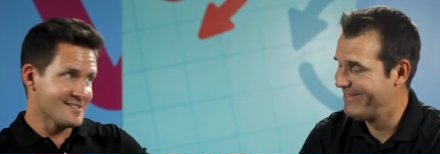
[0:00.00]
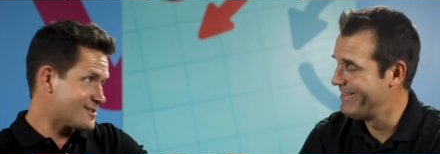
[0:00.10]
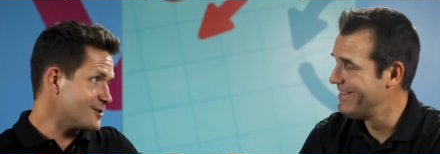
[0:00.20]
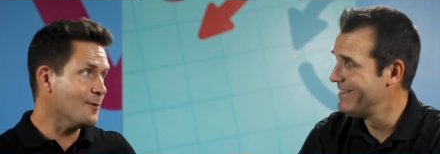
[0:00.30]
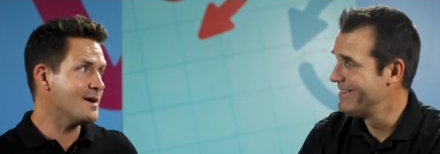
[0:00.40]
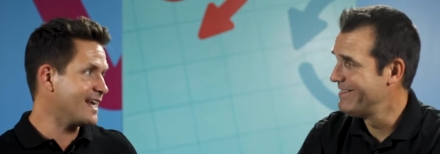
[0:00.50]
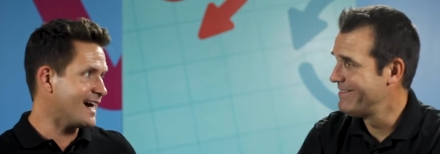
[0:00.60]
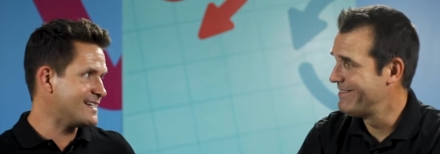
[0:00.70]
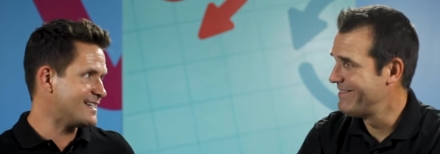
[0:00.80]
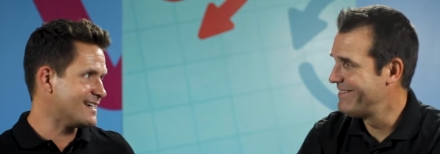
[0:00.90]
Speaker 1: so many
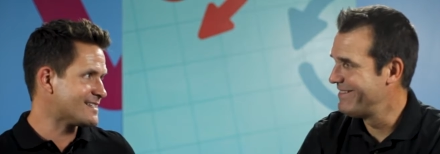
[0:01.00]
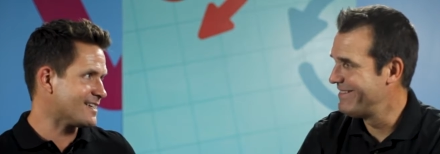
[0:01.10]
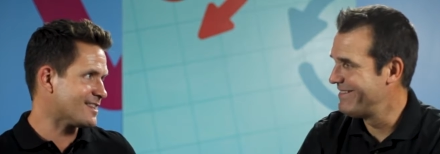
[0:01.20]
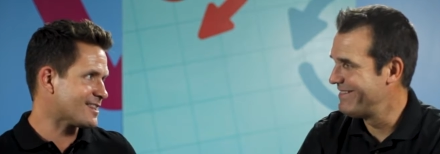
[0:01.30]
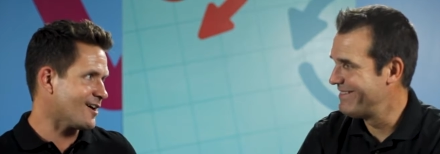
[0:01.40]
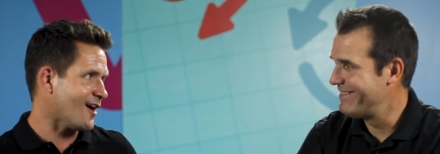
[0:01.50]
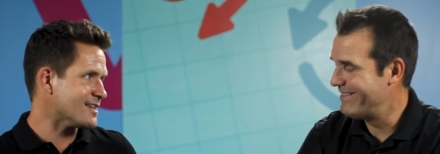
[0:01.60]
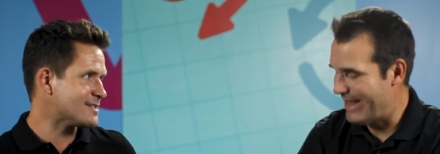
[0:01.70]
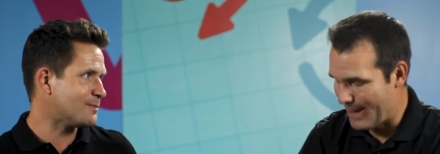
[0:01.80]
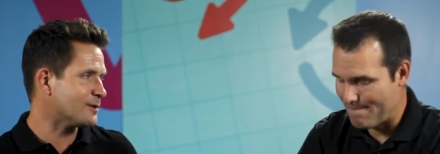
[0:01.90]
ideas and
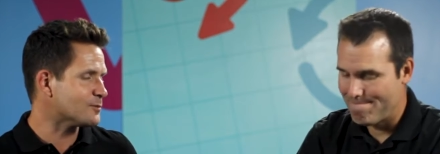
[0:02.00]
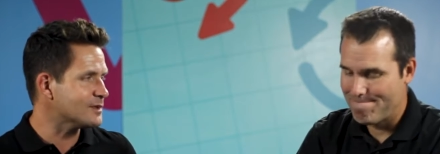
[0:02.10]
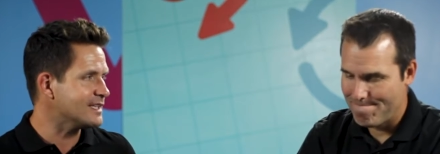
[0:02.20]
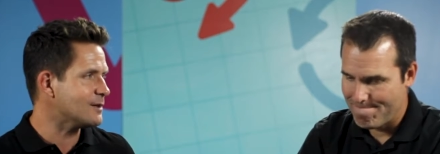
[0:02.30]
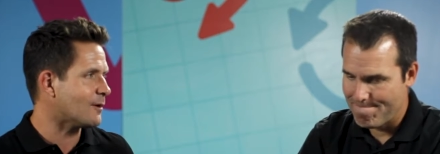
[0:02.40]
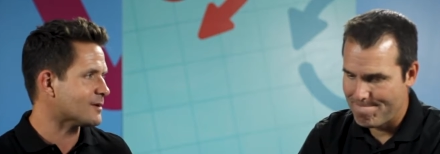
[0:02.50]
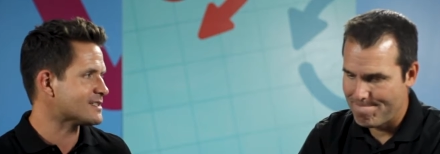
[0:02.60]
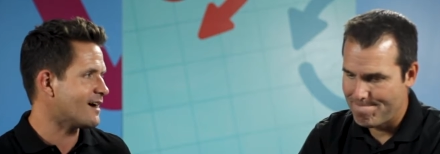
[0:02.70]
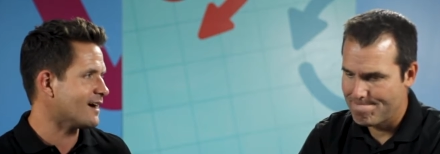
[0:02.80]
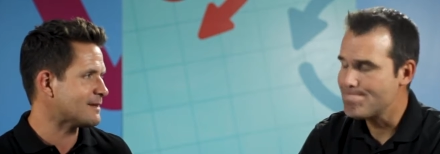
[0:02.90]
thoughts, yeah. but really what we're
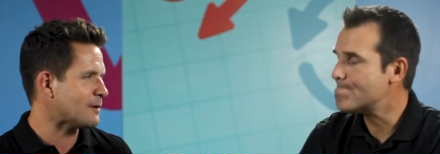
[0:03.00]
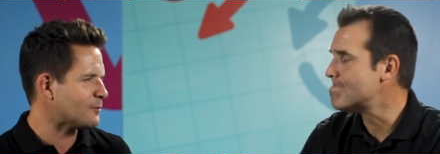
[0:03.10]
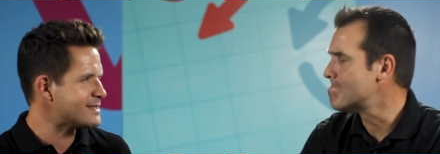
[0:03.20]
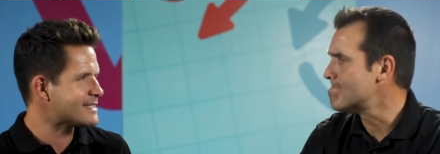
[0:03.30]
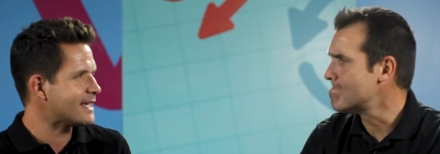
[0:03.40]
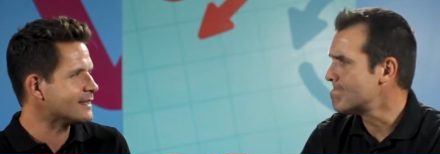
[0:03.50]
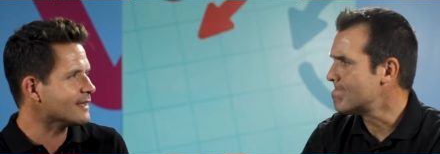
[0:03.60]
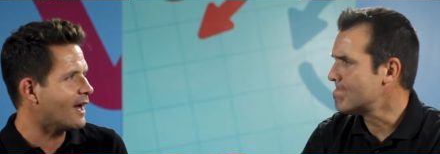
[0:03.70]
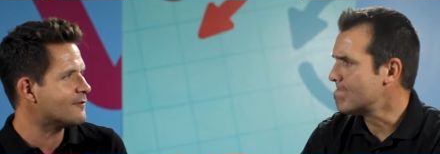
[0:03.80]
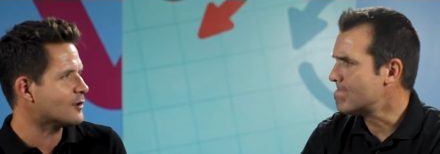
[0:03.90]
talking about when we say
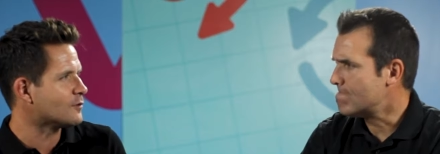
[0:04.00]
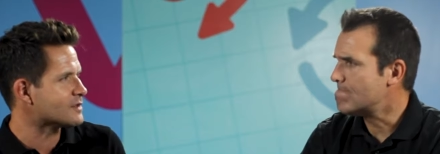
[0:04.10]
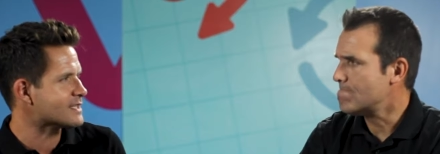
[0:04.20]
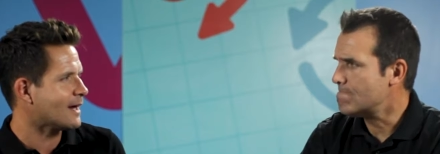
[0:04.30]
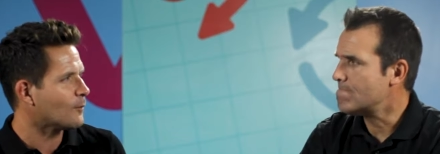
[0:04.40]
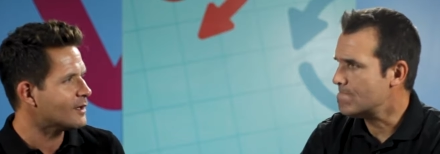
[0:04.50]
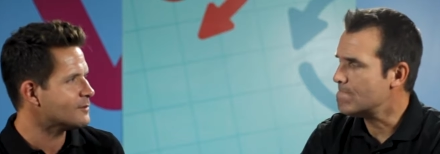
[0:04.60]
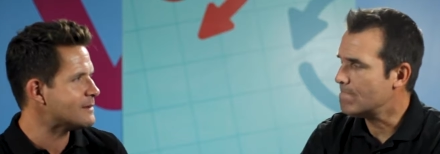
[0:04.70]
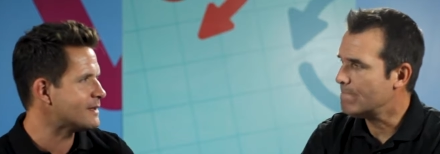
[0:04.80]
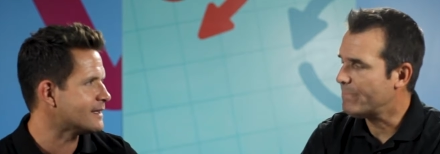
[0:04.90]
love over time, what
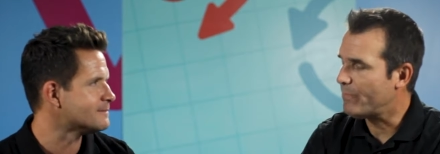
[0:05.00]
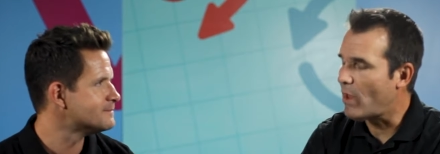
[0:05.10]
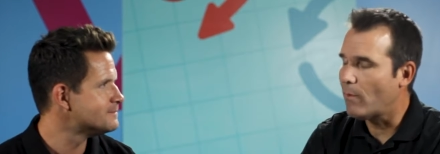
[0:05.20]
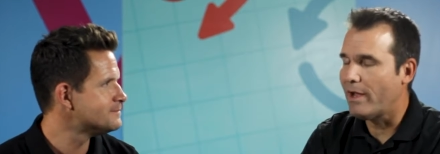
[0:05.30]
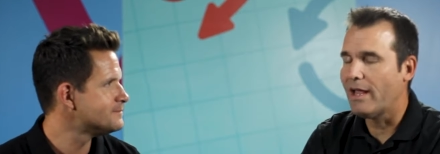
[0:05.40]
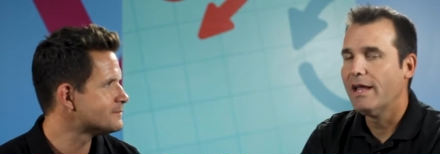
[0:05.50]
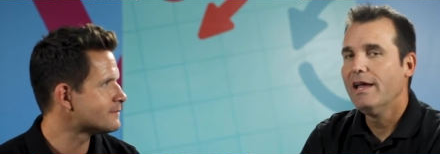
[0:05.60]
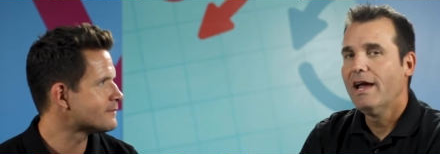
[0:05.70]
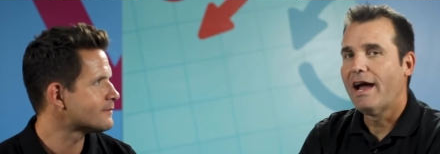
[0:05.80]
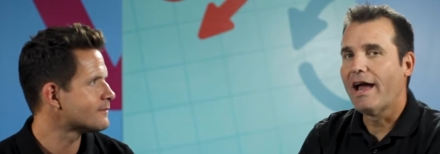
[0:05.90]
do we mean?
Speaker 2: Well,
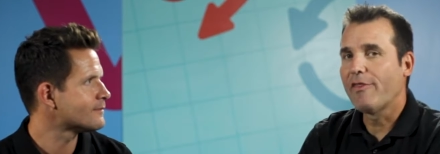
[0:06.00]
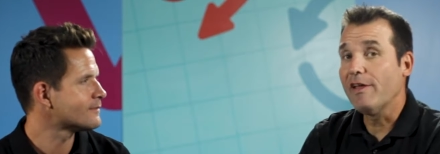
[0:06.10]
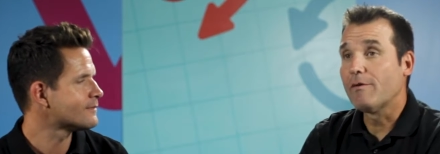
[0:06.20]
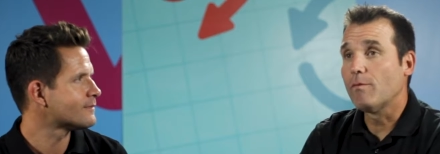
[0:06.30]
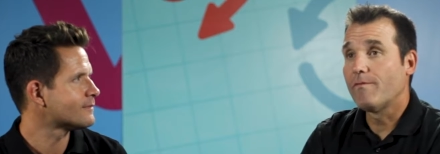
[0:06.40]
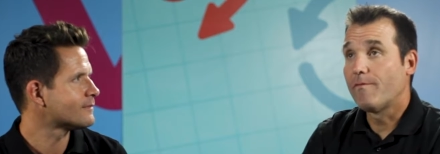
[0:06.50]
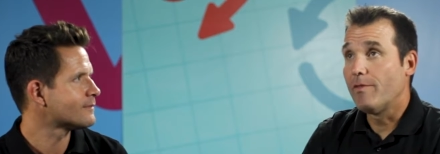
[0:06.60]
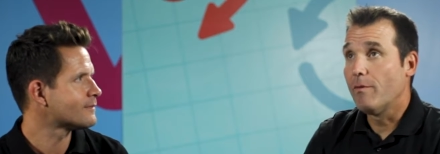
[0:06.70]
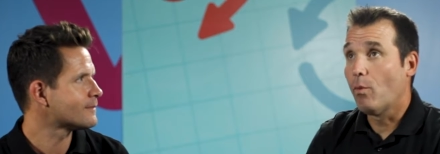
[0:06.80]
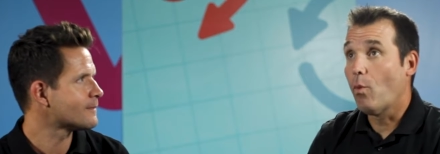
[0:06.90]
I think
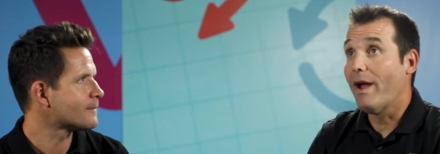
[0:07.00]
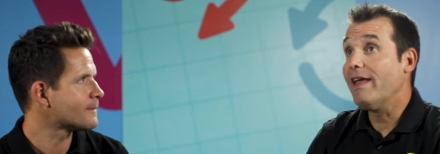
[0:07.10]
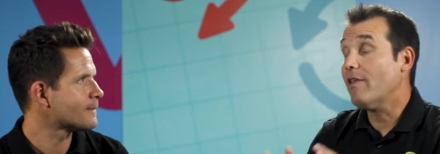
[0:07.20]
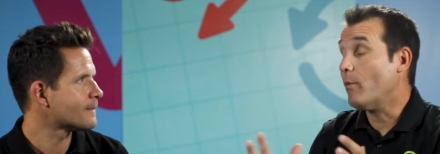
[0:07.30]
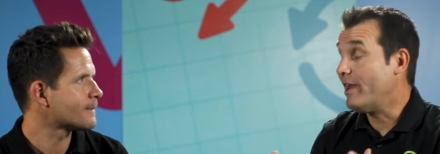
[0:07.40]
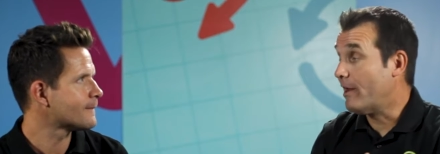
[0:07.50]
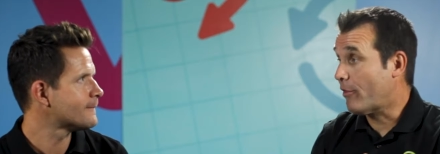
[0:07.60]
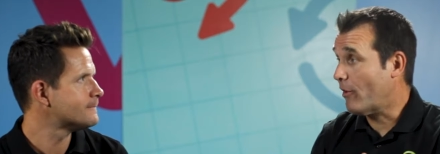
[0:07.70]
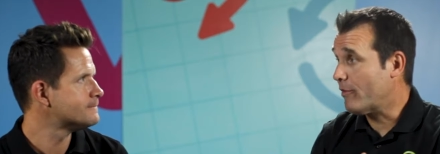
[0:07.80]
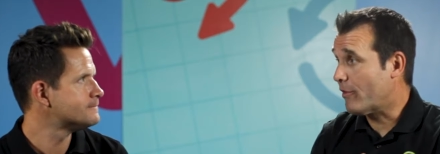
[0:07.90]
the way that we need
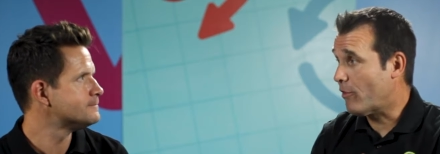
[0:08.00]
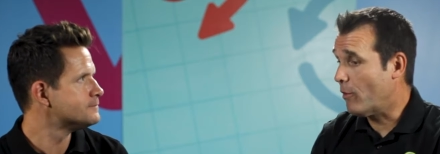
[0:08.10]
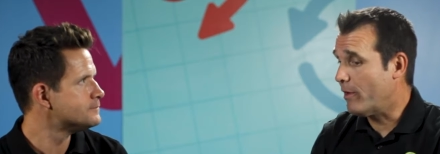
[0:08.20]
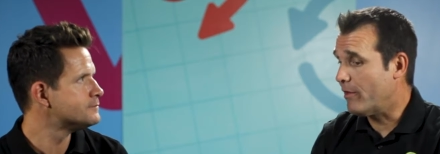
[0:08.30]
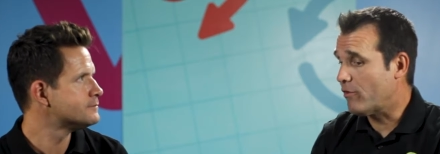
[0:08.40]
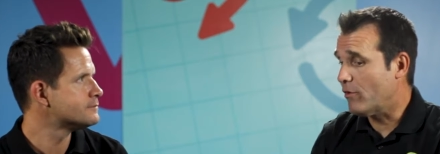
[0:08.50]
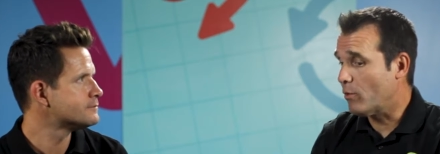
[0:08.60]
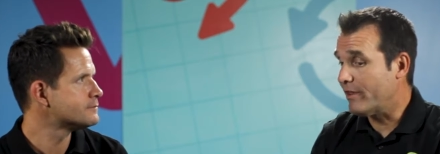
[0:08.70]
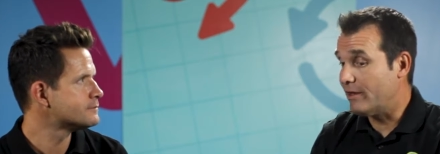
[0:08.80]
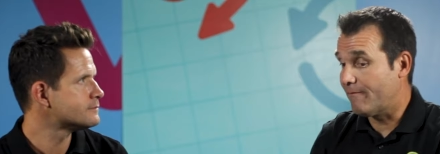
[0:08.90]
to start this though is to
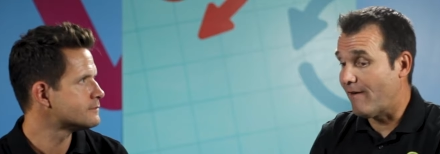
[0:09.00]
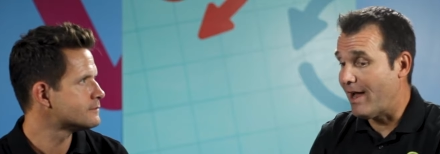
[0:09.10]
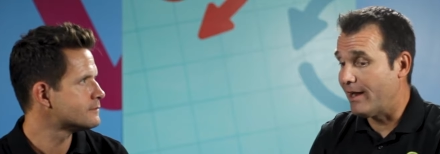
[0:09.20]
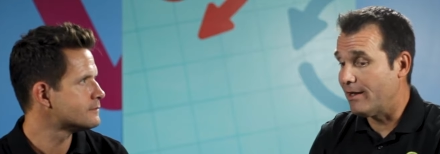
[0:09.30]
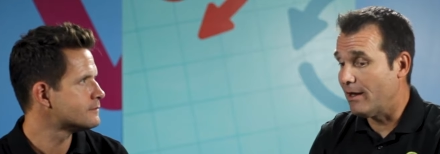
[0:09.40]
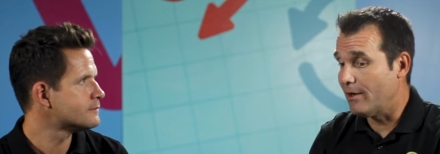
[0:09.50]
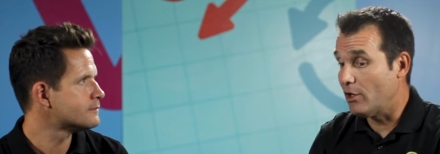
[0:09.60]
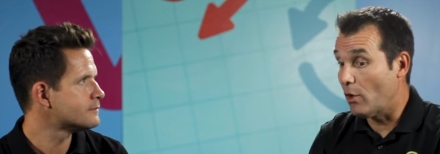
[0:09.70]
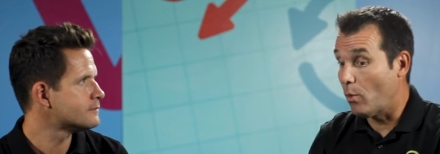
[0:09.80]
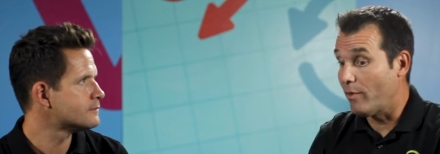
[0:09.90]
really define uh,
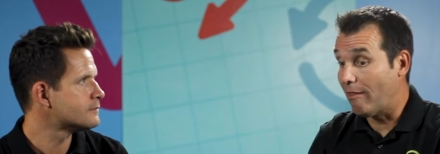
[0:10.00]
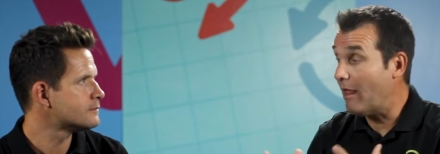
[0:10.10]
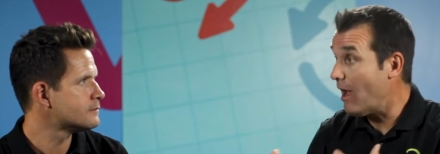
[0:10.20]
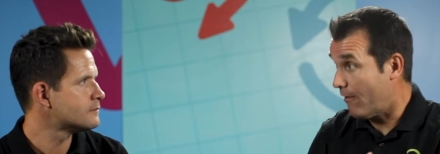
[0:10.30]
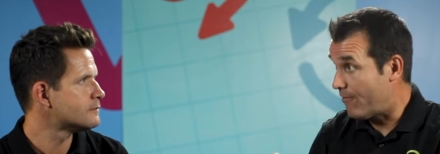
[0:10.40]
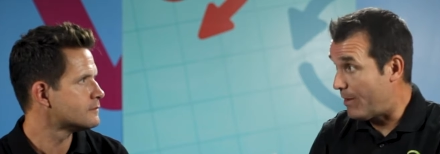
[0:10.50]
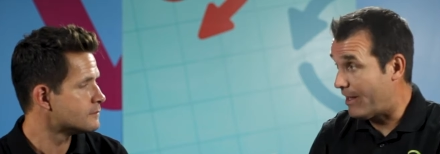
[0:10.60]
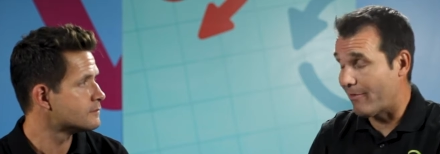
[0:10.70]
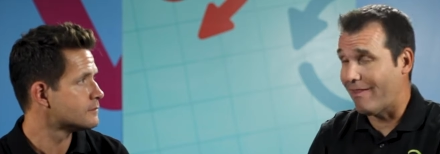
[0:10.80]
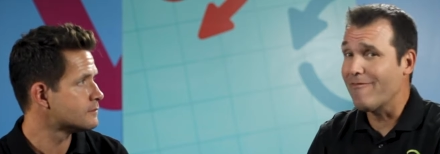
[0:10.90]
you know love
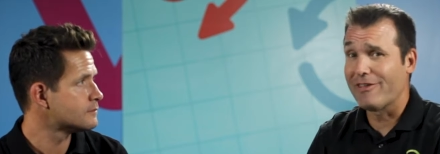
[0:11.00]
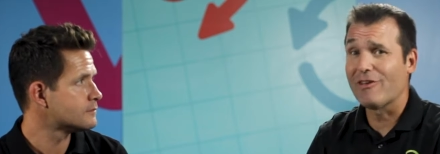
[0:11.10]
because love is